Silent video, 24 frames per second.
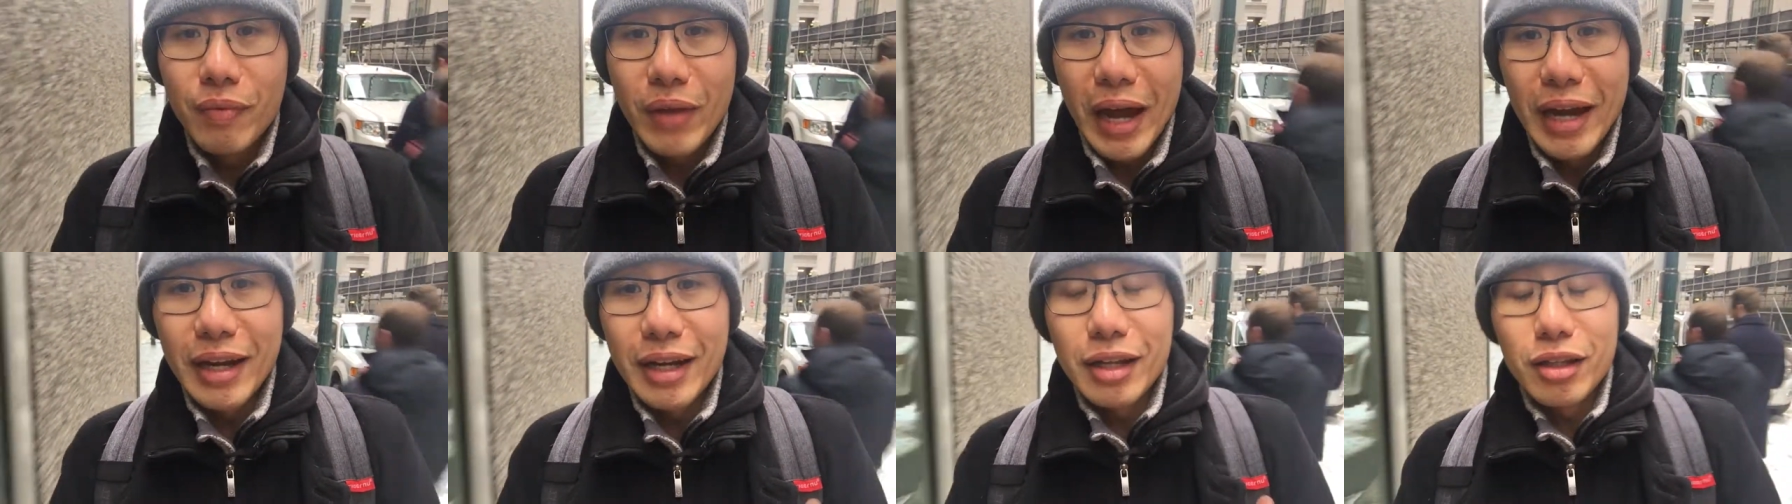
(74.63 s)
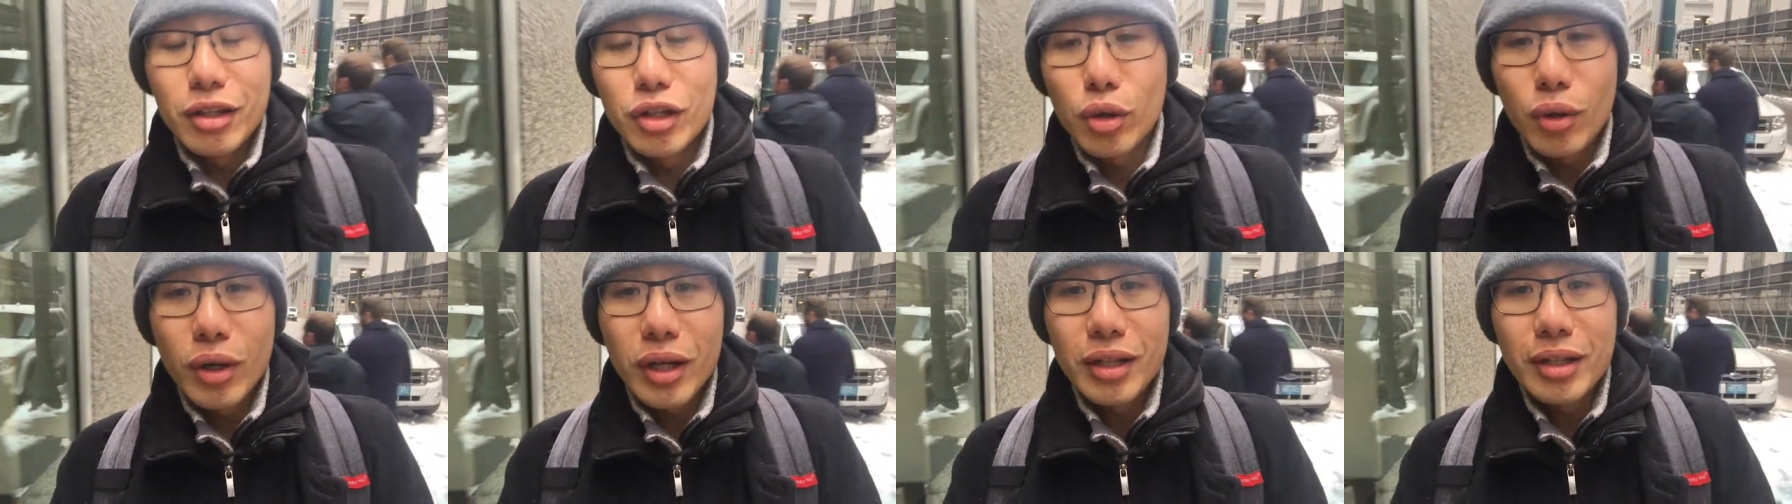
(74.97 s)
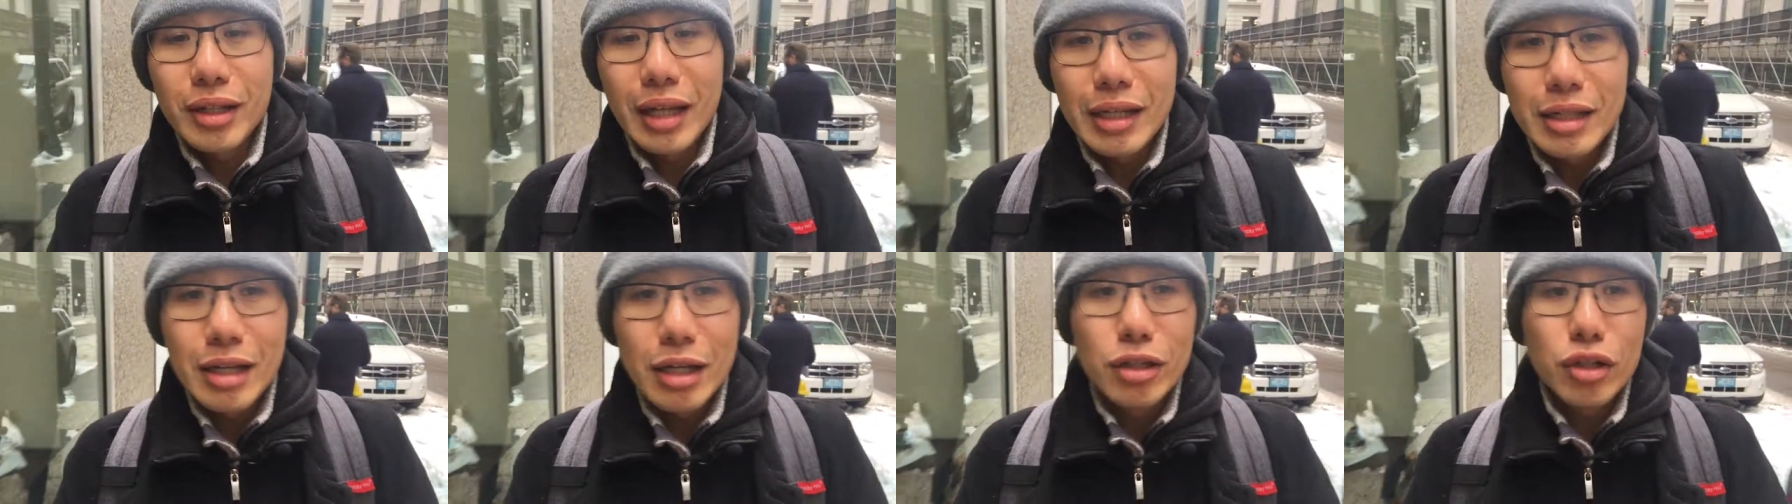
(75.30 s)
and then do it.
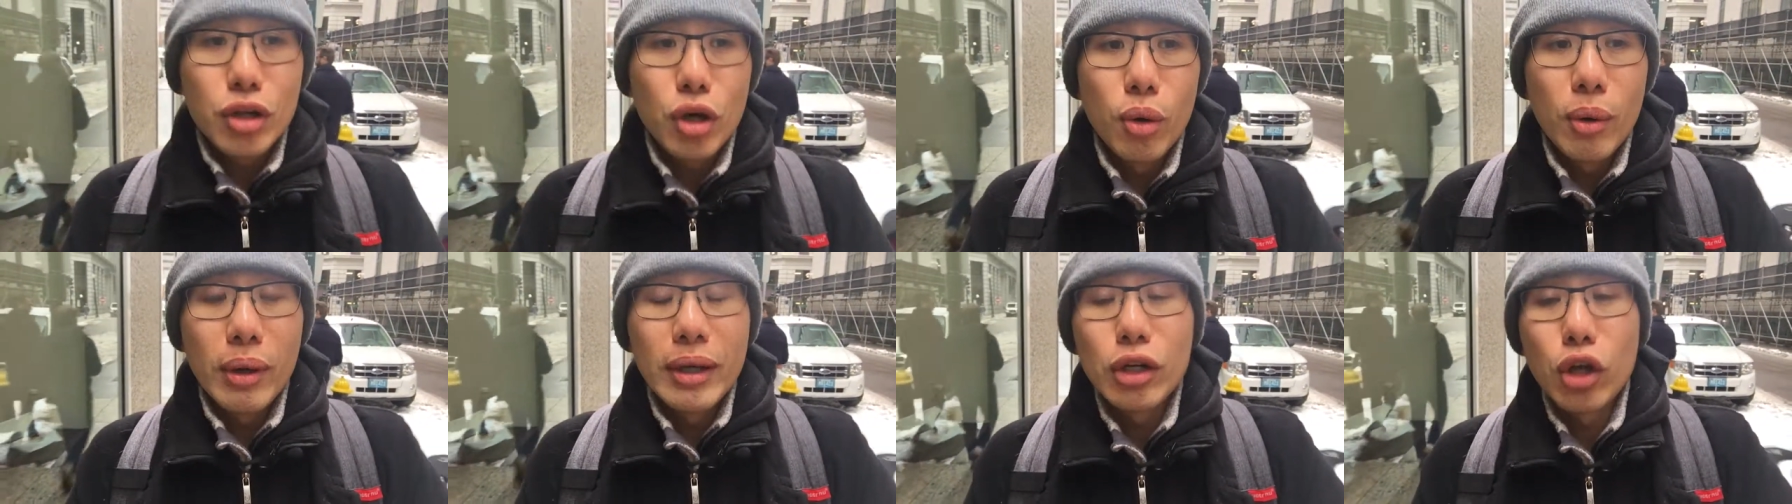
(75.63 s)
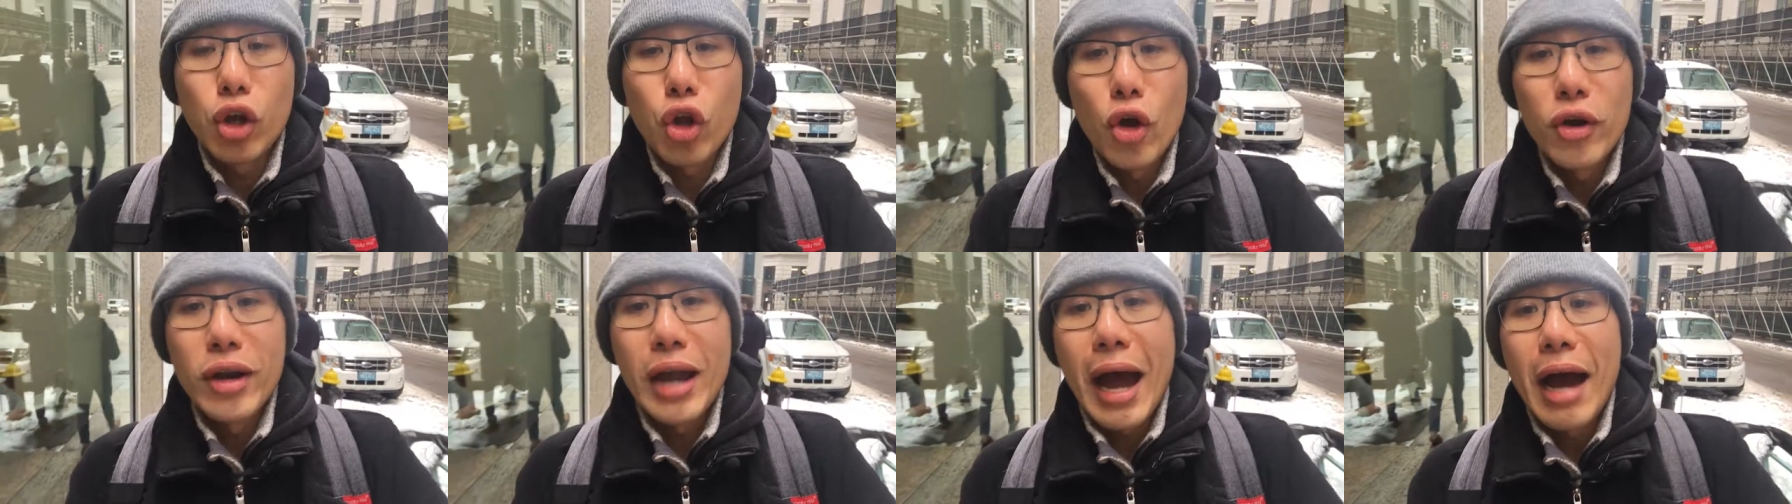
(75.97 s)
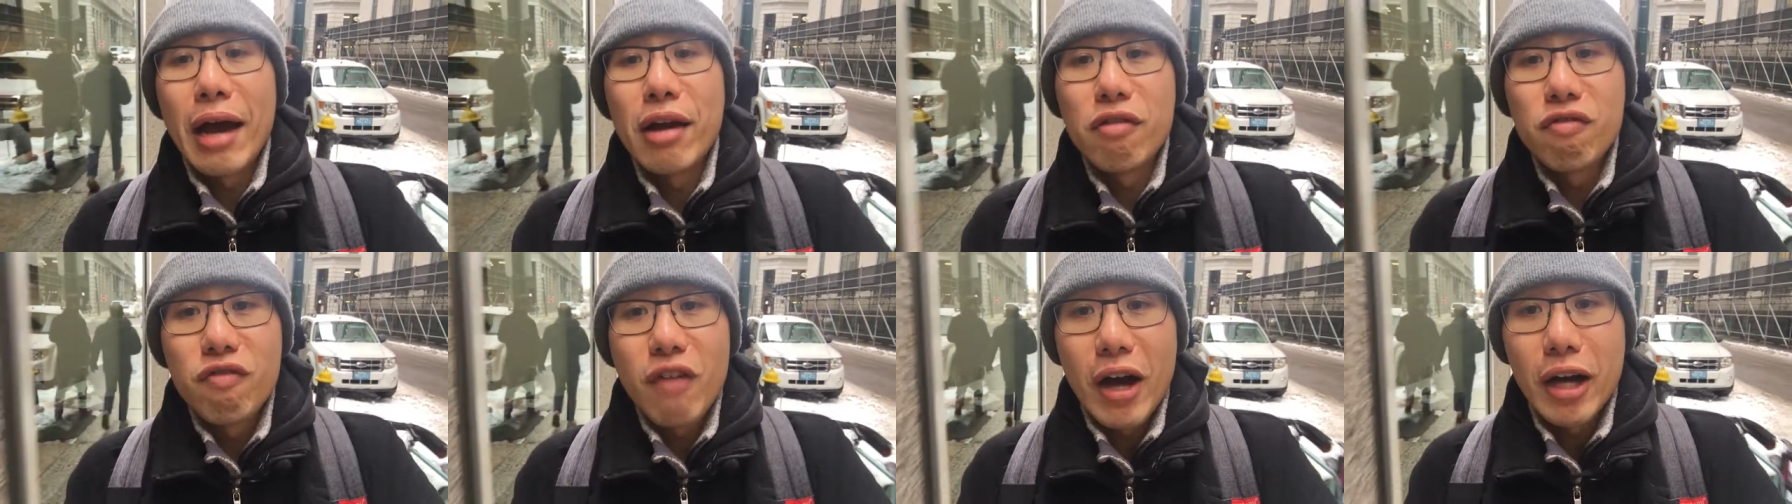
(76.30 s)
They just go and learn
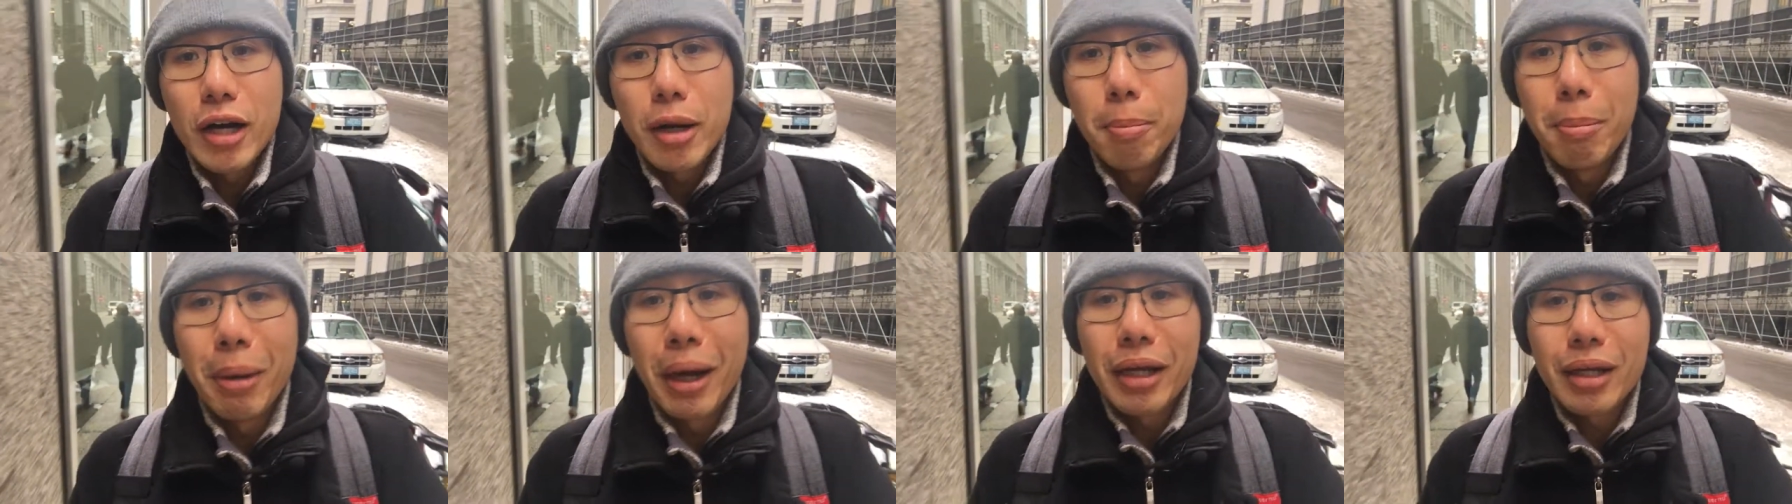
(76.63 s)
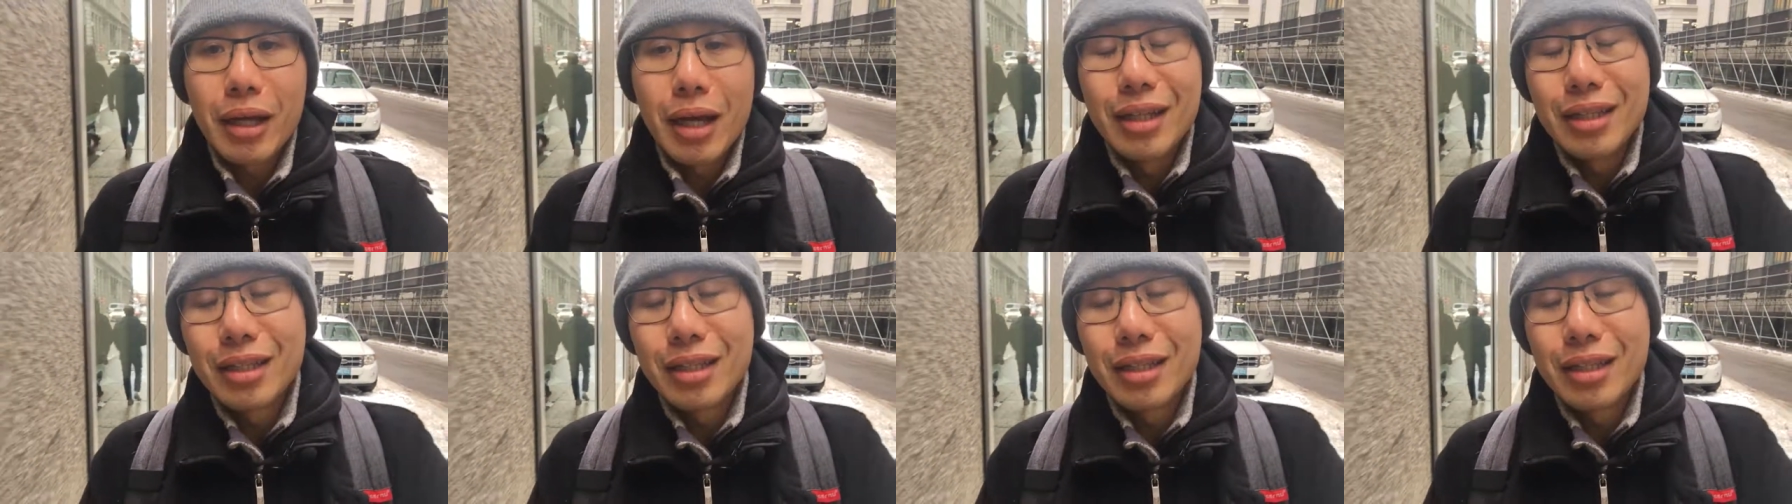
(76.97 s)
how to ride a bike,